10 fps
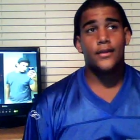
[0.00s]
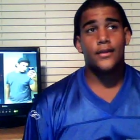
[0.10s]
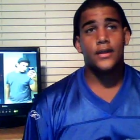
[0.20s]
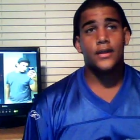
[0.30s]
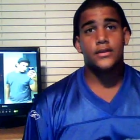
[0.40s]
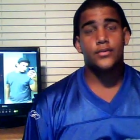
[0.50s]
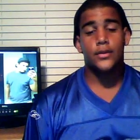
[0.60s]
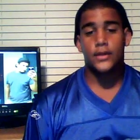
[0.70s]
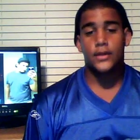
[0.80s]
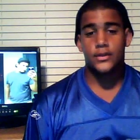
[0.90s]
That's
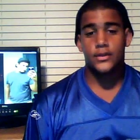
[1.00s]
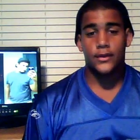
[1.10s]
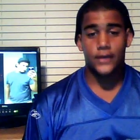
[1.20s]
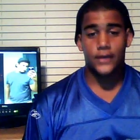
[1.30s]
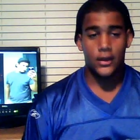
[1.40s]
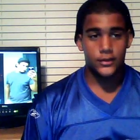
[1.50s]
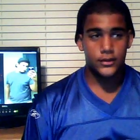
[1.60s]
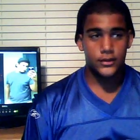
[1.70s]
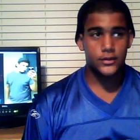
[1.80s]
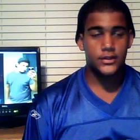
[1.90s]
pretty much about the
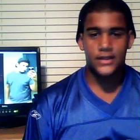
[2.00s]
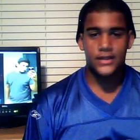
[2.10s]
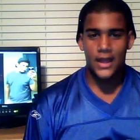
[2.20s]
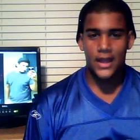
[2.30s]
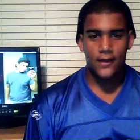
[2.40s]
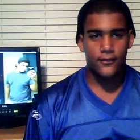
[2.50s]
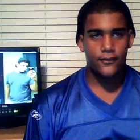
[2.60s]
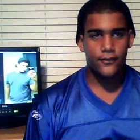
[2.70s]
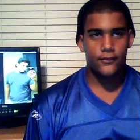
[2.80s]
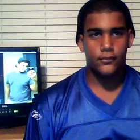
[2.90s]
counselors. The
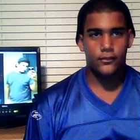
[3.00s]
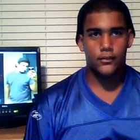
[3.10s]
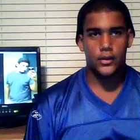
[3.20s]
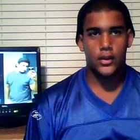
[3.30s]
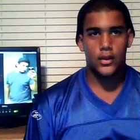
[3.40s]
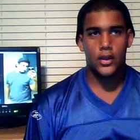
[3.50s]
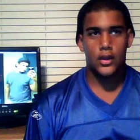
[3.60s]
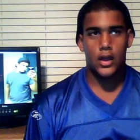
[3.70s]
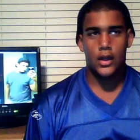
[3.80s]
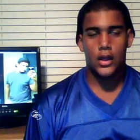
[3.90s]
staff,
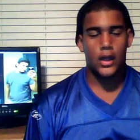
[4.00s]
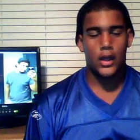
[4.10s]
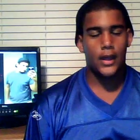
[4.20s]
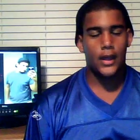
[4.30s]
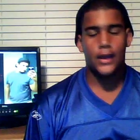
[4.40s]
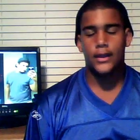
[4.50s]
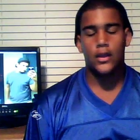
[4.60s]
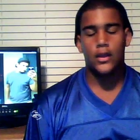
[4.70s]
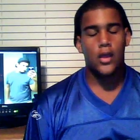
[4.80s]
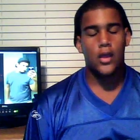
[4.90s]
I
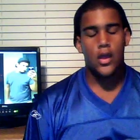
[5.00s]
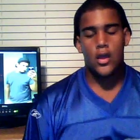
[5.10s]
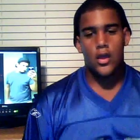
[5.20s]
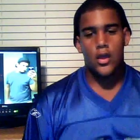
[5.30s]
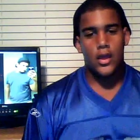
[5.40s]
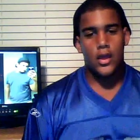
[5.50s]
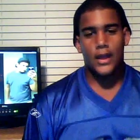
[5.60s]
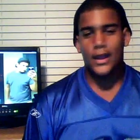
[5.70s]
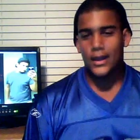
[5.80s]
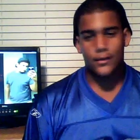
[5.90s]

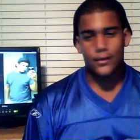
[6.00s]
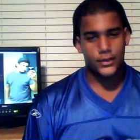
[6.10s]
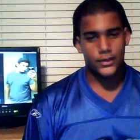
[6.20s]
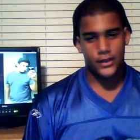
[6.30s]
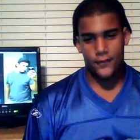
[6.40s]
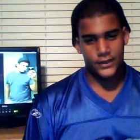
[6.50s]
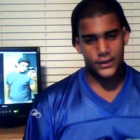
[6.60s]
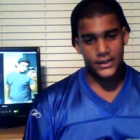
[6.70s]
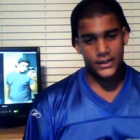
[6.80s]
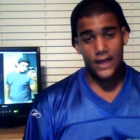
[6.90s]
got kind of pissed off with the
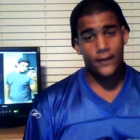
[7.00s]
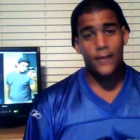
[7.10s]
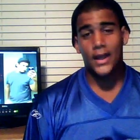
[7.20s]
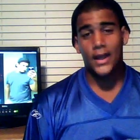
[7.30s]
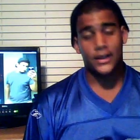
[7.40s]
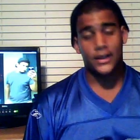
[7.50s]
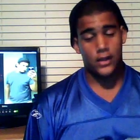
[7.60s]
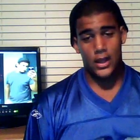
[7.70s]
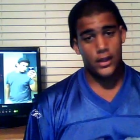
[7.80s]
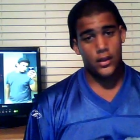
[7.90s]
staff. I'm not gonna
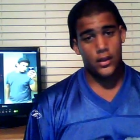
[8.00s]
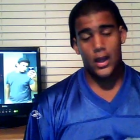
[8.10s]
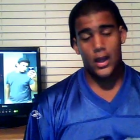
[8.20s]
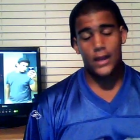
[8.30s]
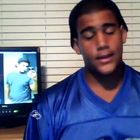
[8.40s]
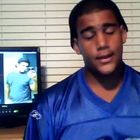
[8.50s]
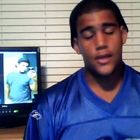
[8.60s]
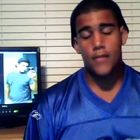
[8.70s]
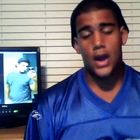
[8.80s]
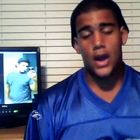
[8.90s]
lie. I
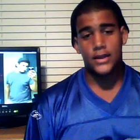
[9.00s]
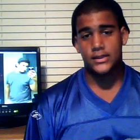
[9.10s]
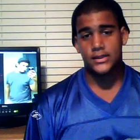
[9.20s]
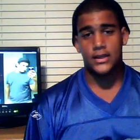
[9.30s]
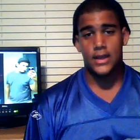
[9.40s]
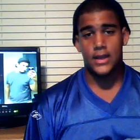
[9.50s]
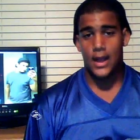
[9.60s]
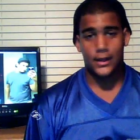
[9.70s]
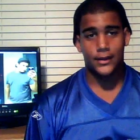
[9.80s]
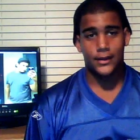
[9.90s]
am honestly not
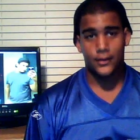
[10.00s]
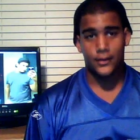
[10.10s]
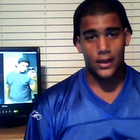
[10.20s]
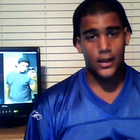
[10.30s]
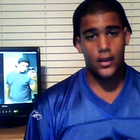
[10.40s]
gonna lie.